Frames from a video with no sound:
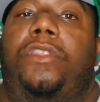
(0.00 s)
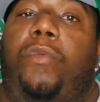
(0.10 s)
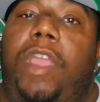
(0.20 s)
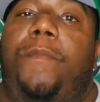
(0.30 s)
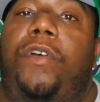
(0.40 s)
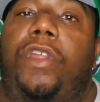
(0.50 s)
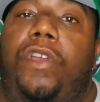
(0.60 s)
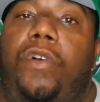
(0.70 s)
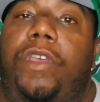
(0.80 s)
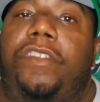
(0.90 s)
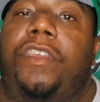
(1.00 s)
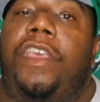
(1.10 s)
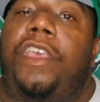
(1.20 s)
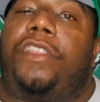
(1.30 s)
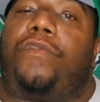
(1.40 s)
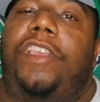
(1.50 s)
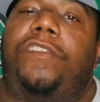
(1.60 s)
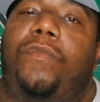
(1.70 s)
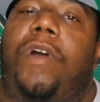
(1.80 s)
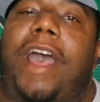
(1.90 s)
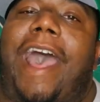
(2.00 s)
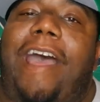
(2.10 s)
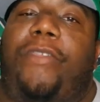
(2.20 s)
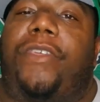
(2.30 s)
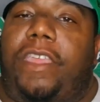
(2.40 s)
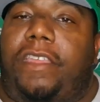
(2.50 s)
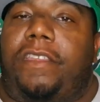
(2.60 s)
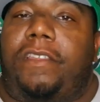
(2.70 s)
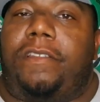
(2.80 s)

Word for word: The way I'm going to go is the reason why I think,